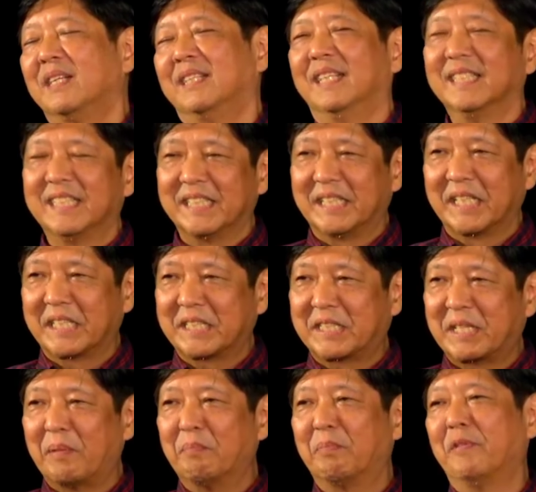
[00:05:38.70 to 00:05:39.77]
let it
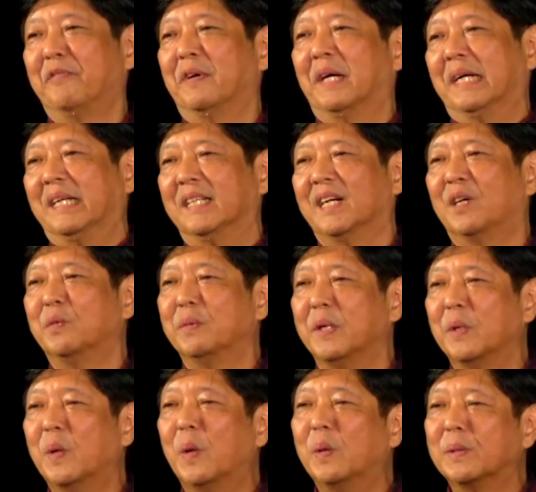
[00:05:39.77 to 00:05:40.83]
exemplify how we
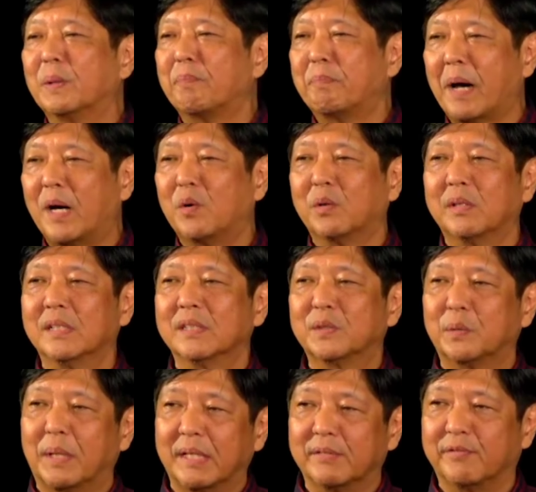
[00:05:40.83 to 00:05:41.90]
hold the power
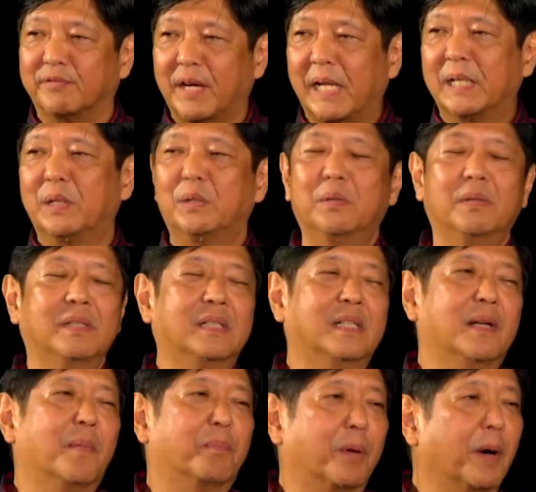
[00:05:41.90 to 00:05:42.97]
to add value,
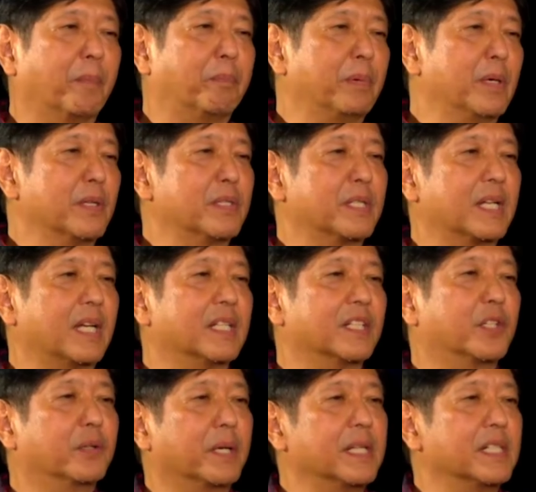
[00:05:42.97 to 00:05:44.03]
purpose, and
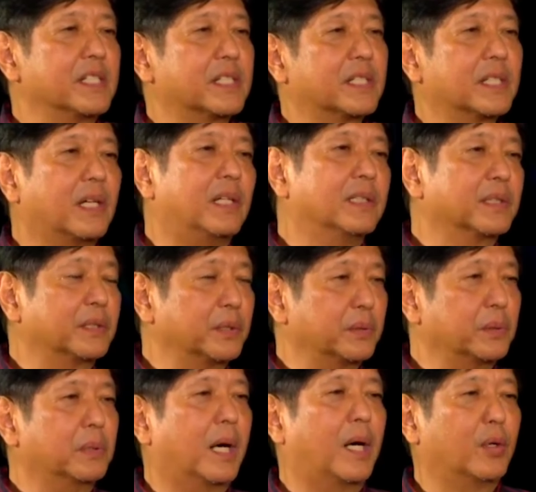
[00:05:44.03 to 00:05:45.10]
grace
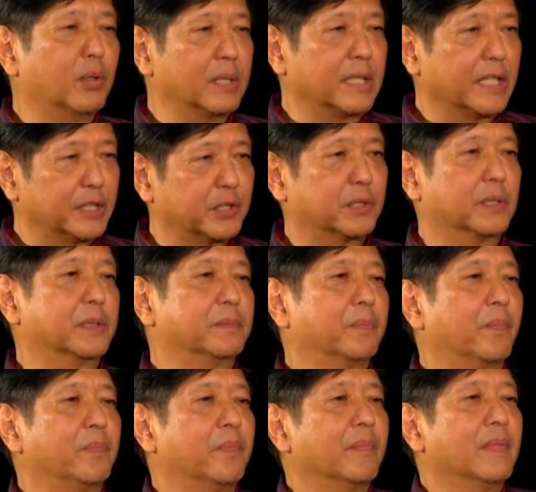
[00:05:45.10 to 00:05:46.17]
unto our nation.
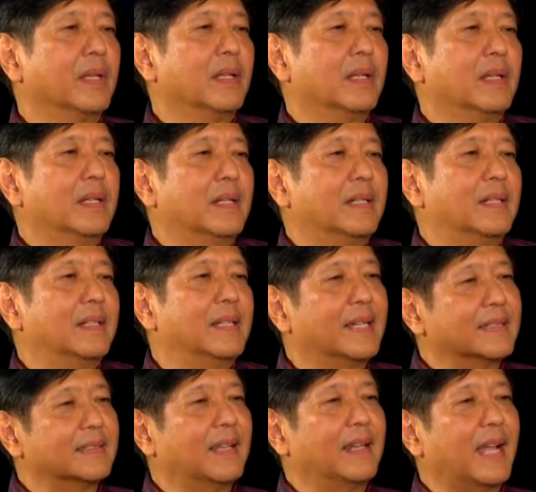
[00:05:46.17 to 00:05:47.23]

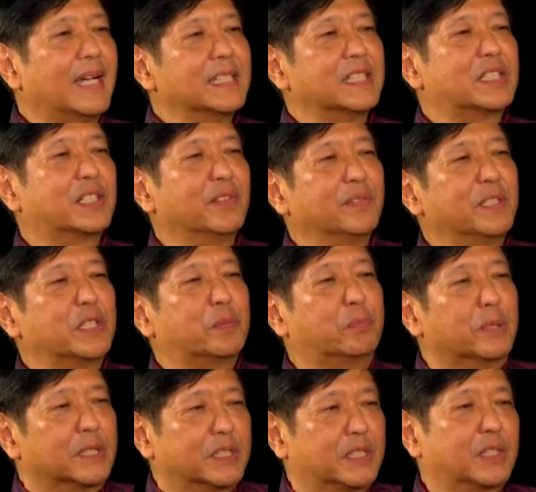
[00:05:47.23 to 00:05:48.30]
Let the lights of this
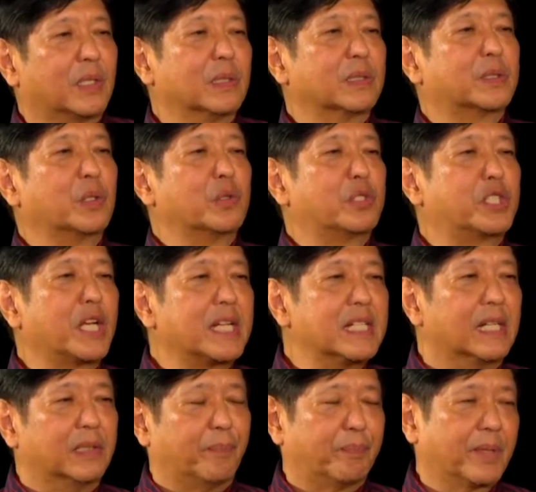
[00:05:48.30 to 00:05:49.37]
bridge also
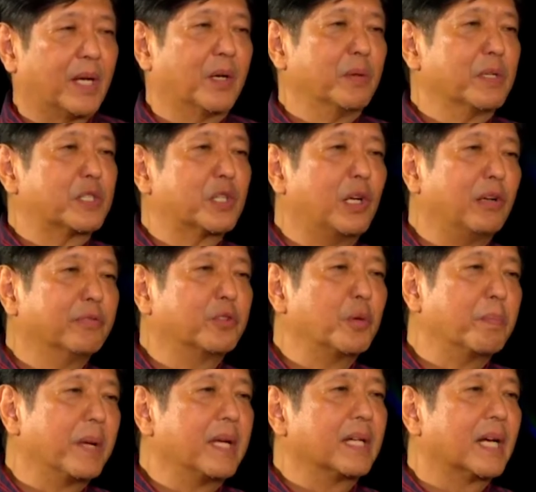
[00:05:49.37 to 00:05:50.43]
signal are resolved to
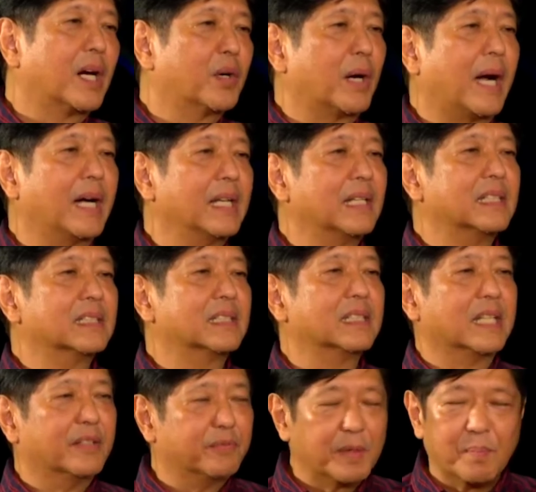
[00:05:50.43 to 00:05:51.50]
make our islands
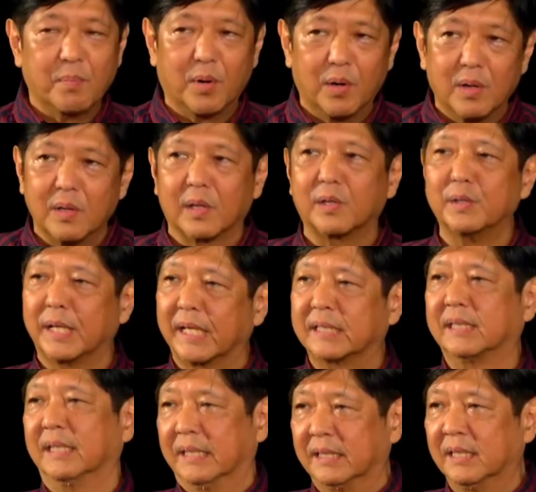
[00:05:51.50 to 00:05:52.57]
even more
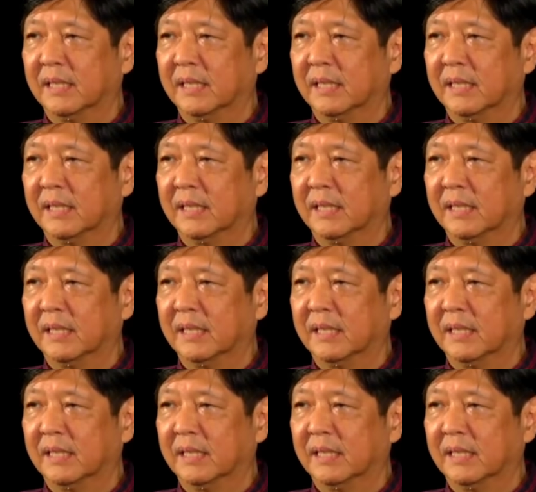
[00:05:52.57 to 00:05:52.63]
connected